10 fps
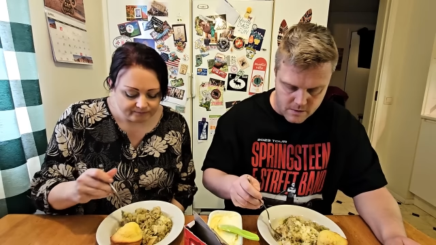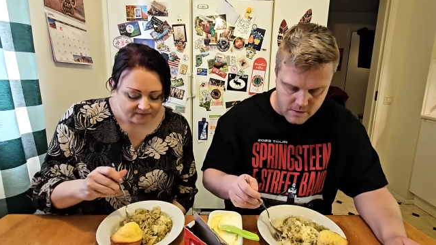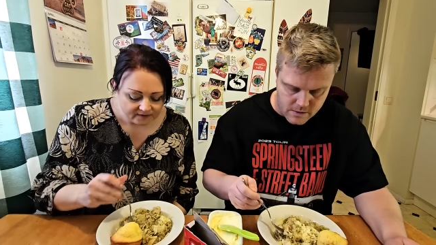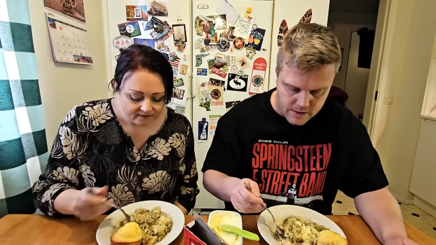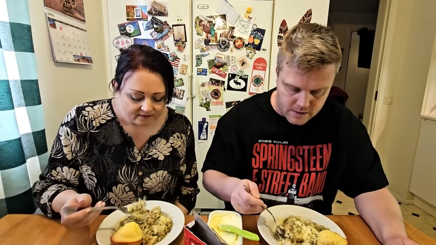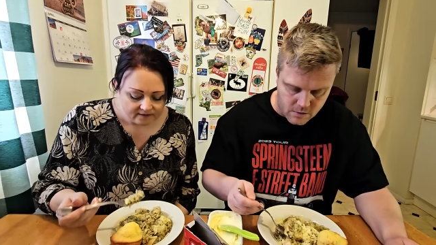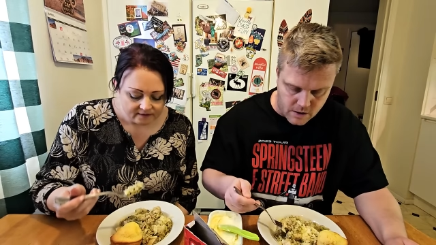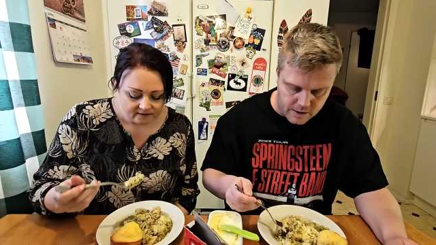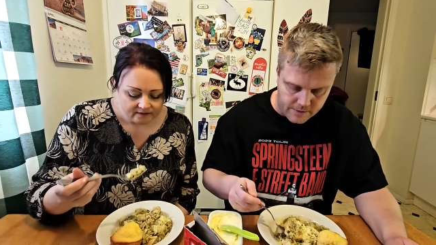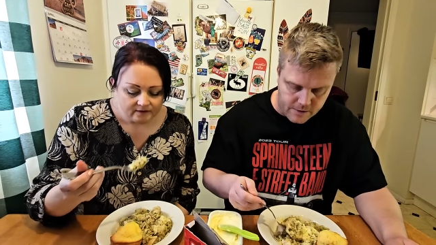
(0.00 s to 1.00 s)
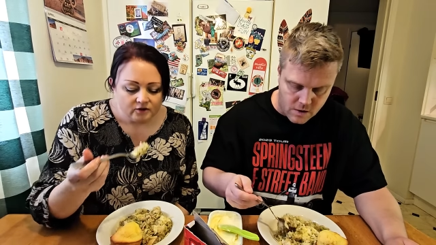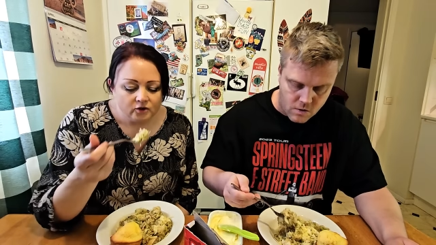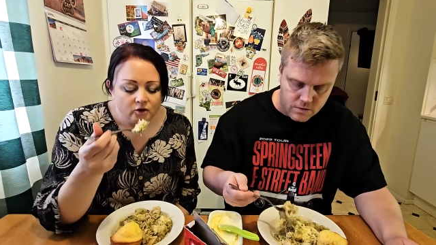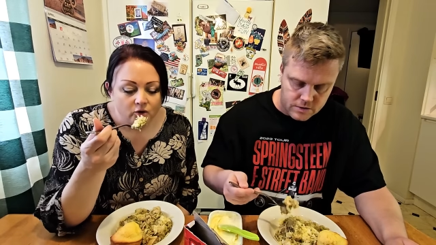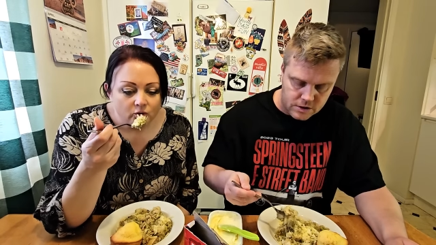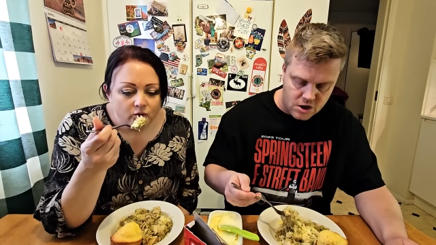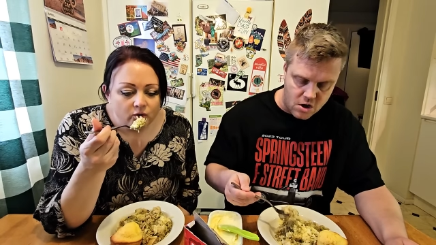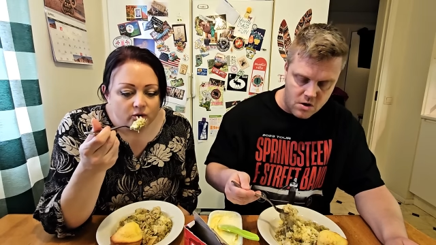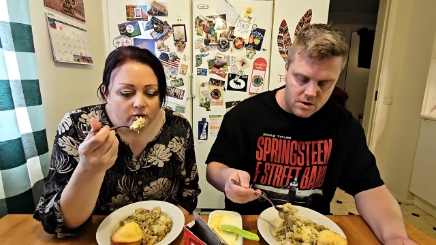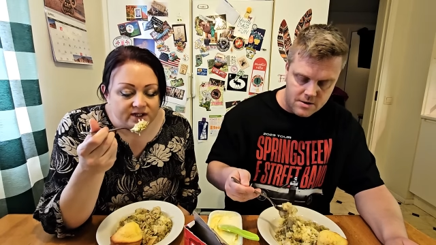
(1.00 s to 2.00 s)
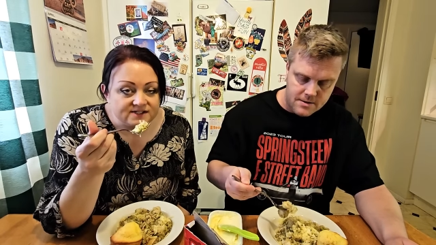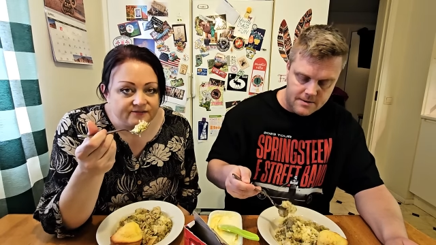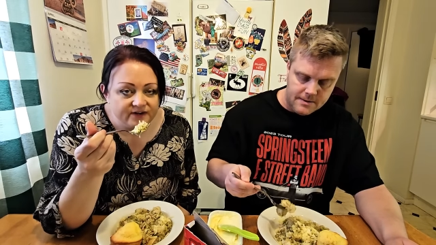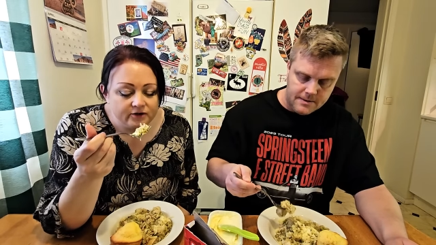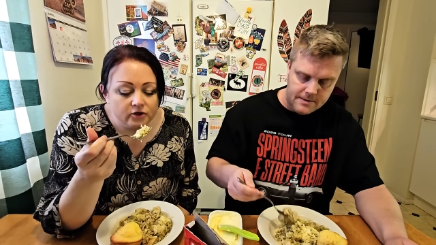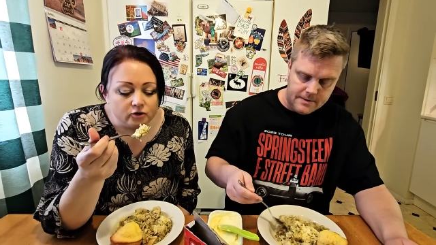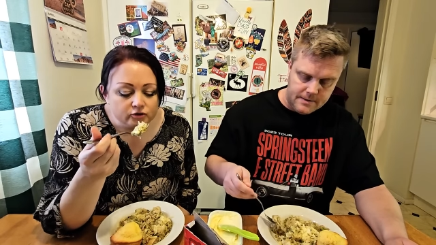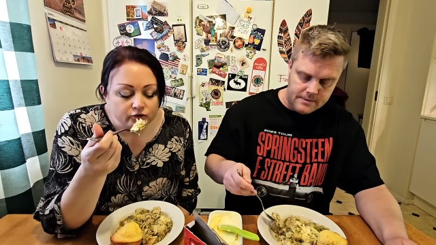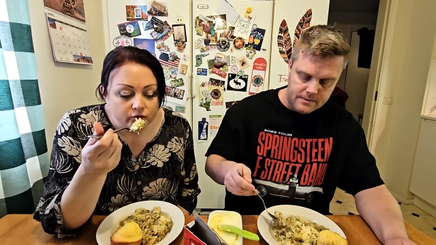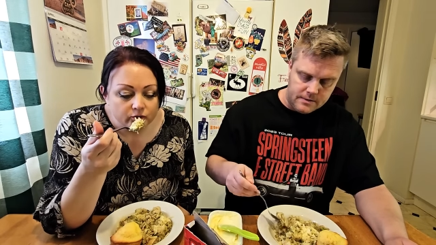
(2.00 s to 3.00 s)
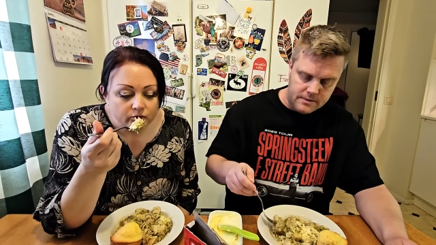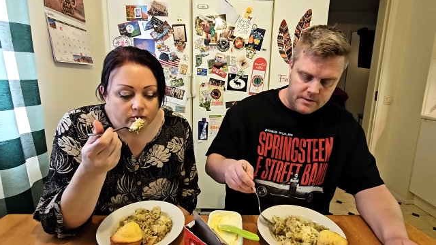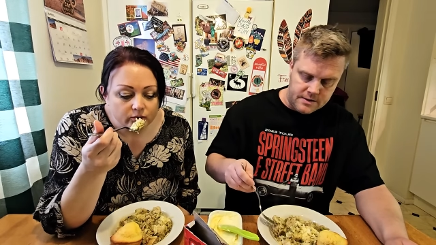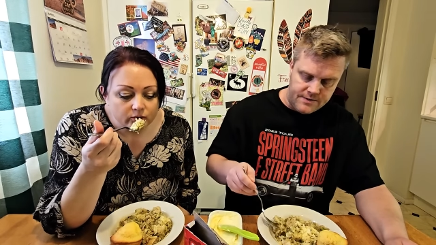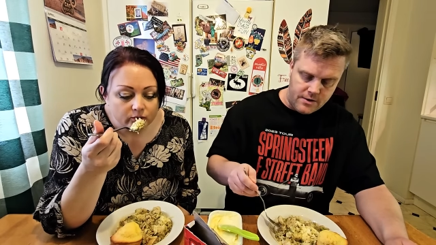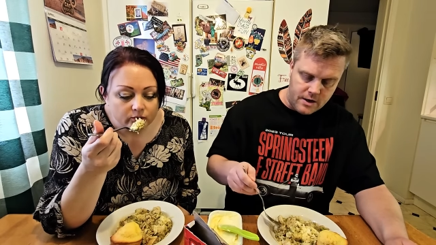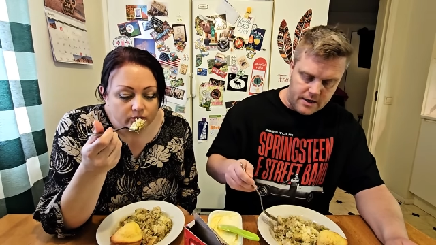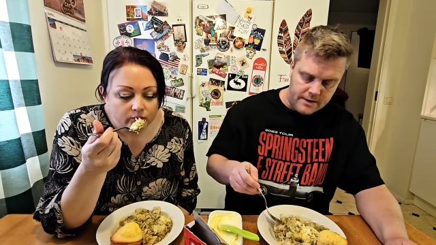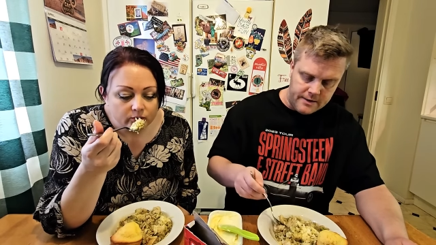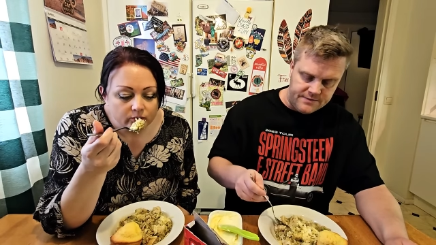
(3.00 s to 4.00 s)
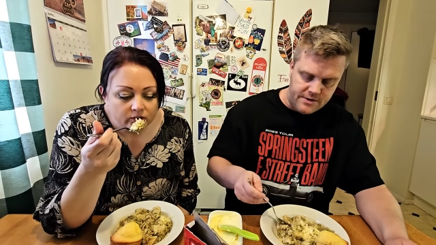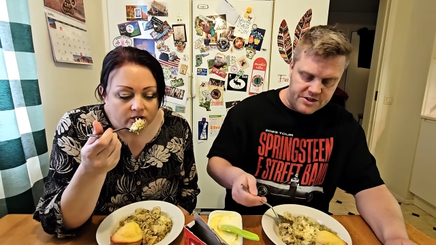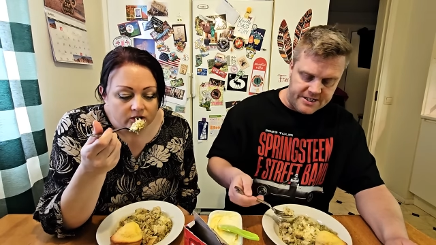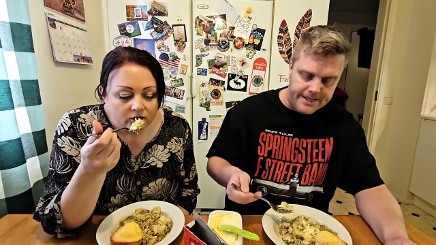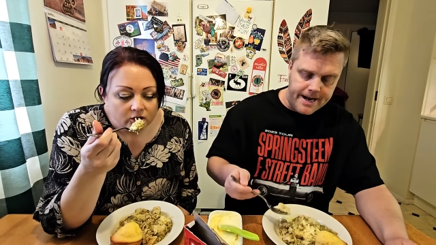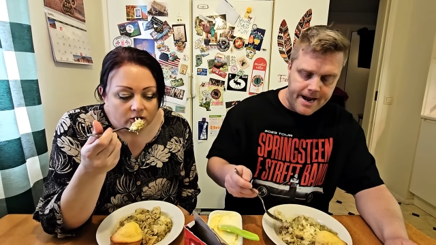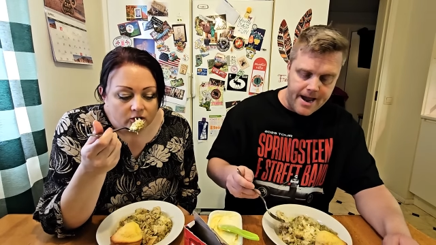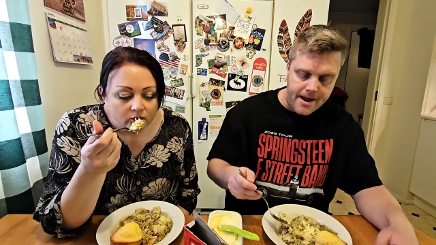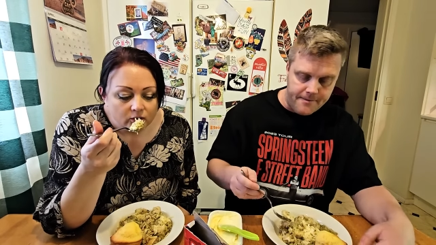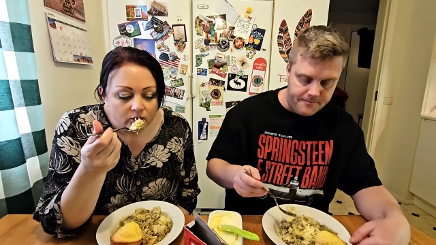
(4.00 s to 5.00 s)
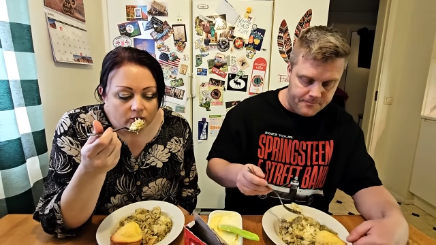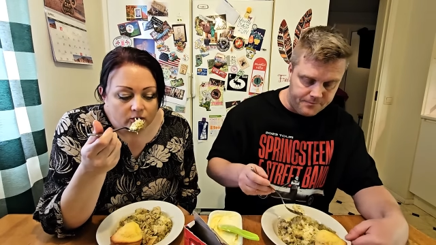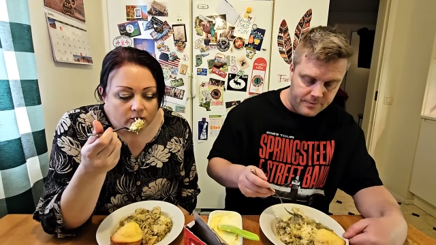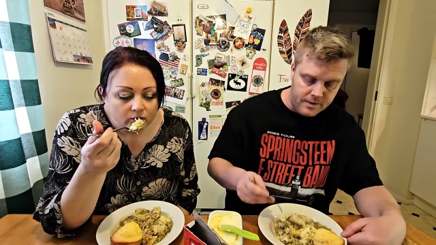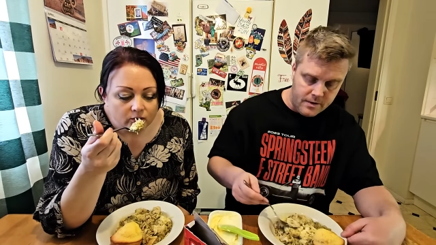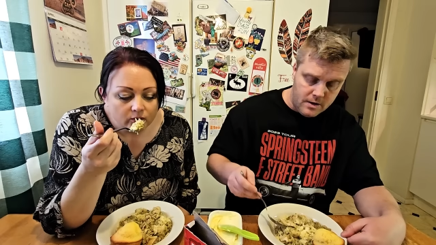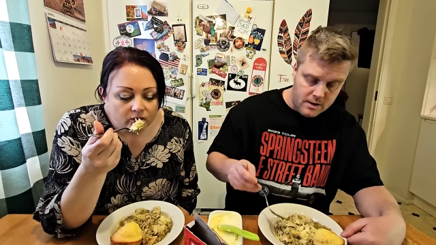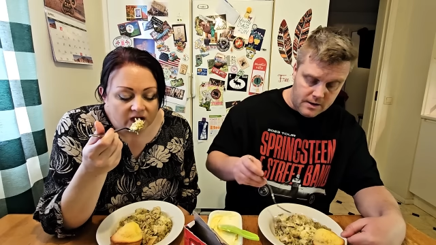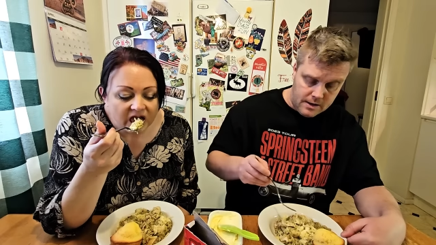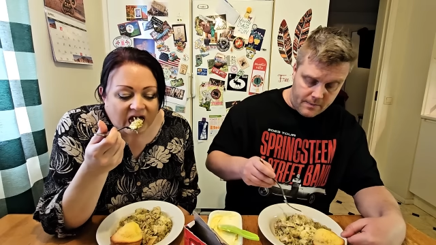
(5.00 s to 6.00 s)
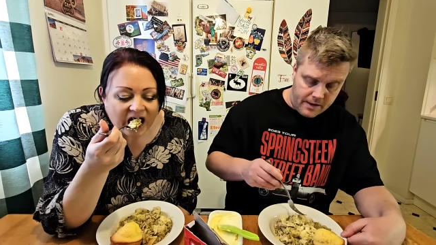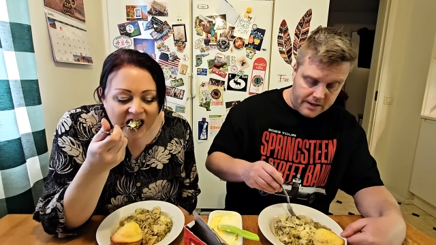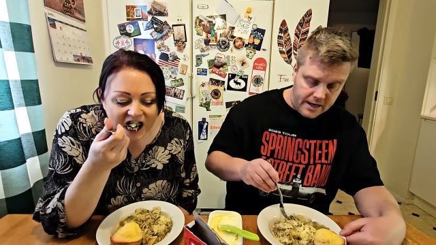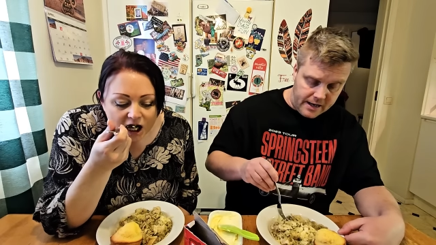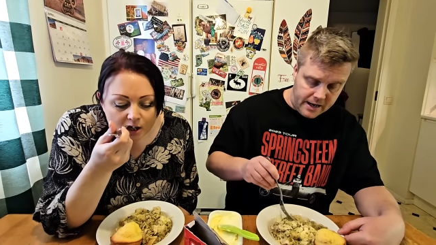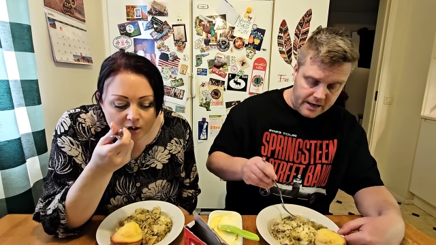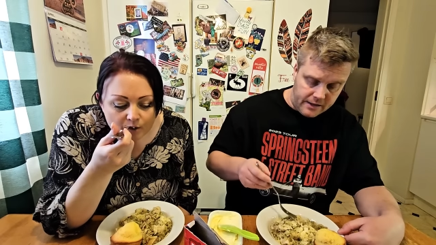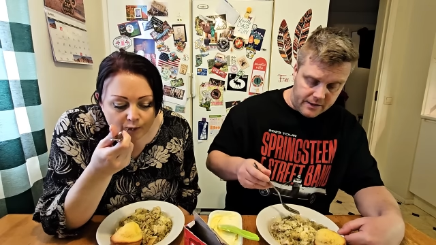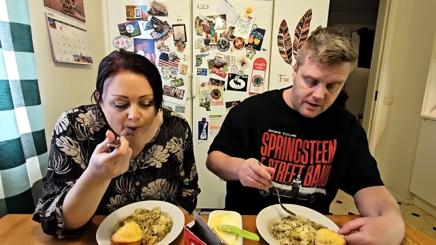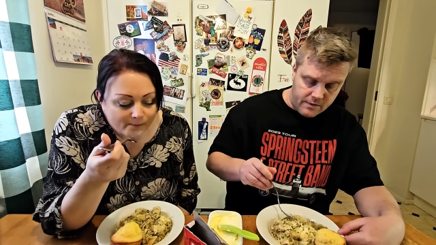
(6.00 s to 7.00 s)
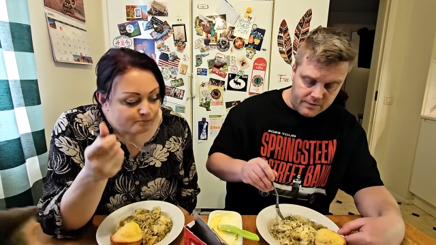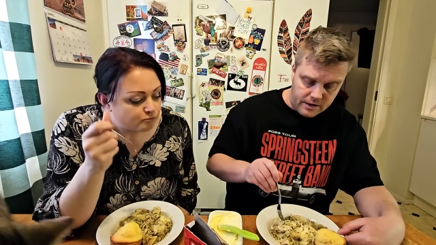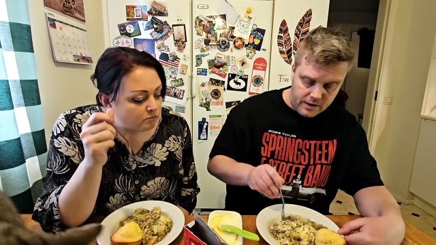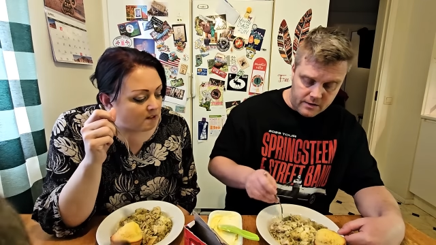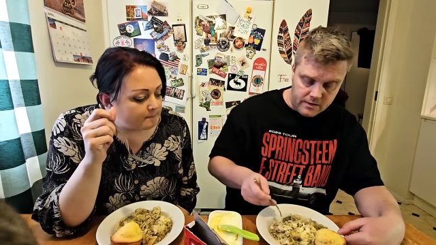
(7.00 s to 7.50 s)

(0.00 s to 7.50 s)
Speaker 1: All right, go, honey. Go. Go.
Speaker 2: It's very hot.
Speaker 1: It's very hot. It's very sticky. I'm not getting anything of the